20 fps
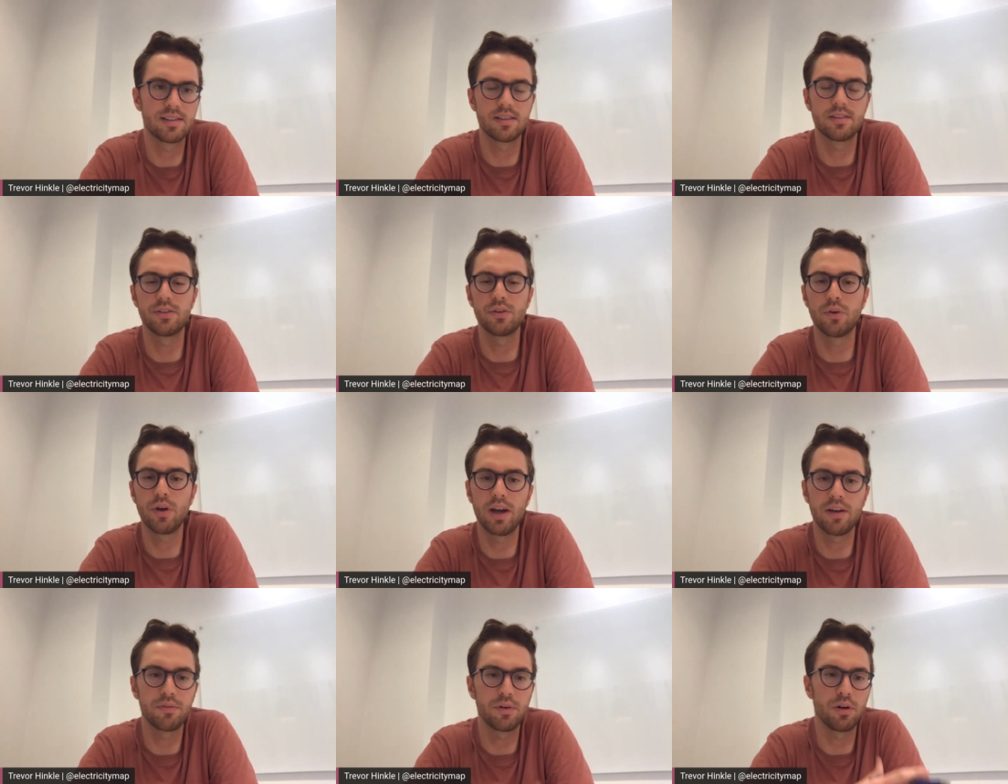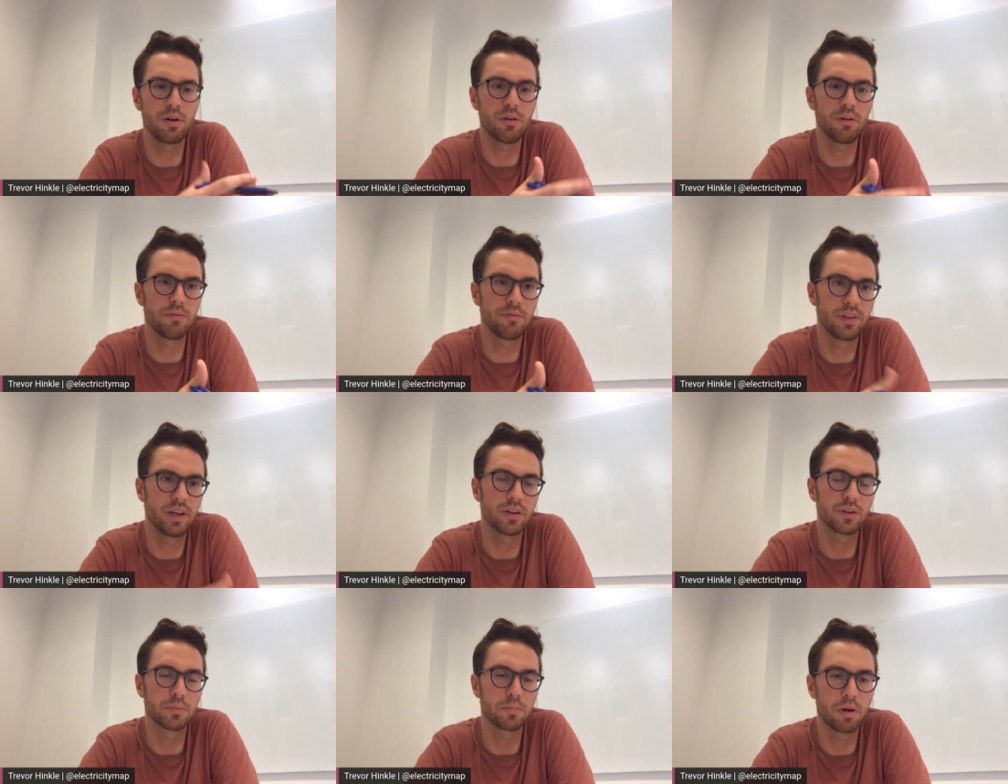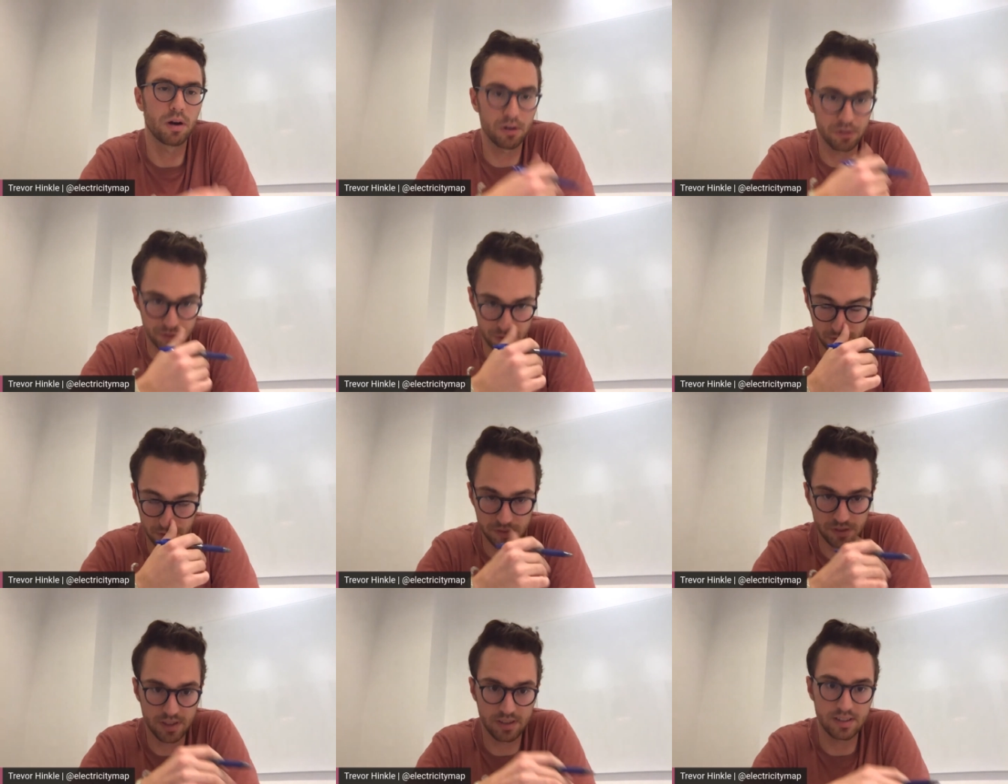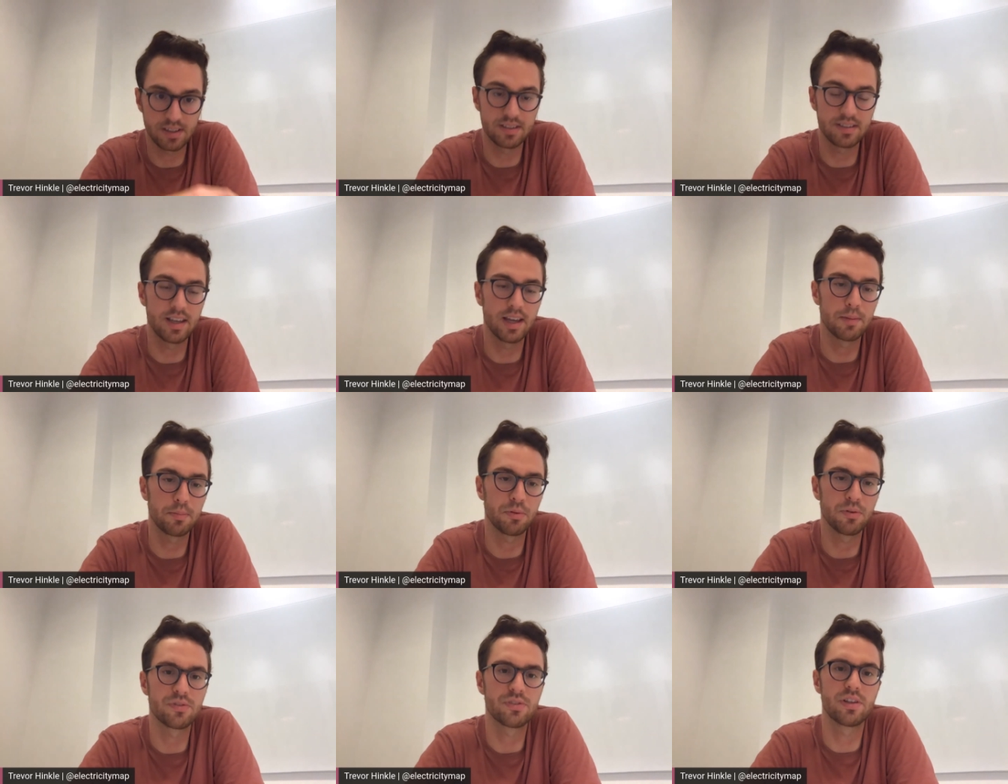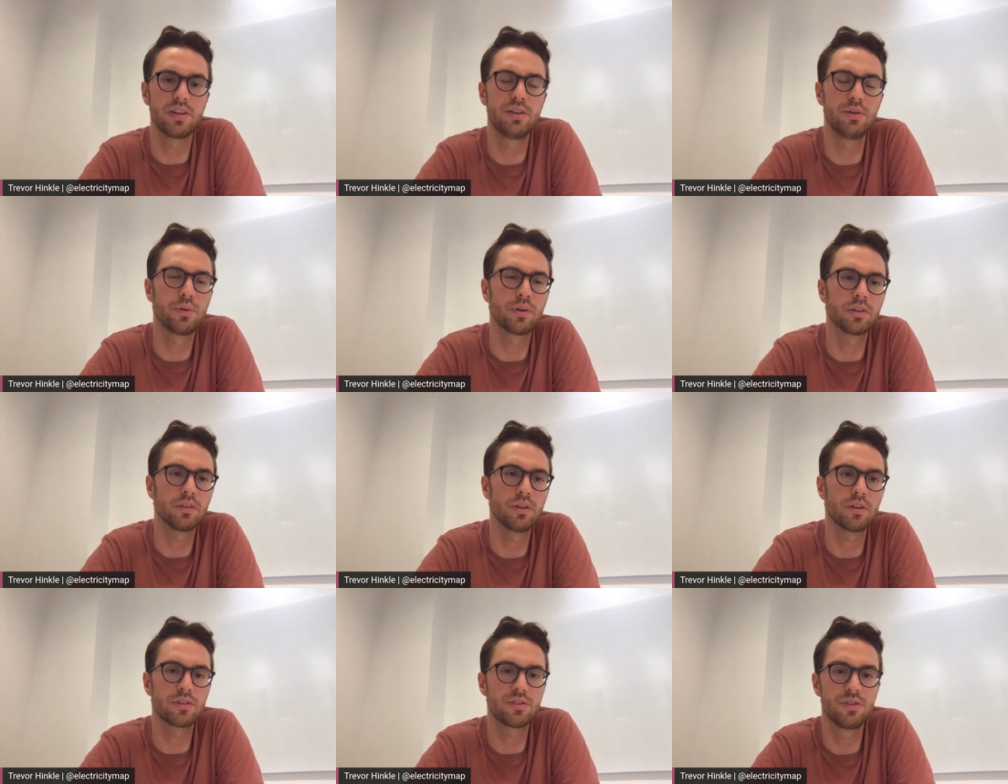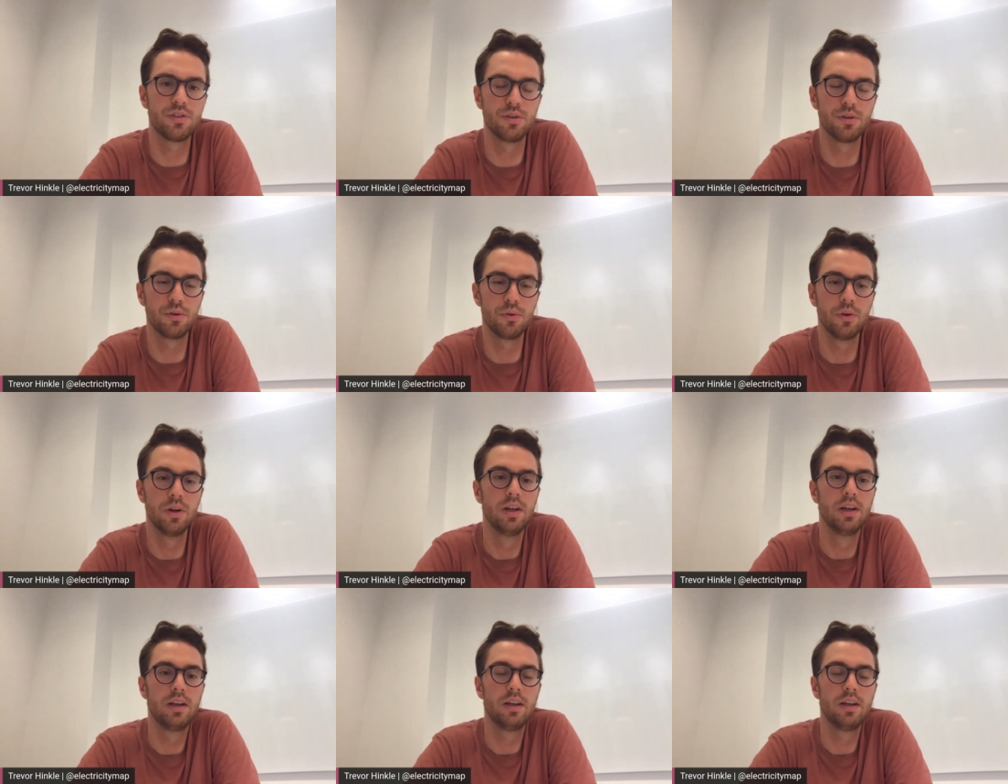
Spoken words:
and you'll have all the other parsers as examples that you can look to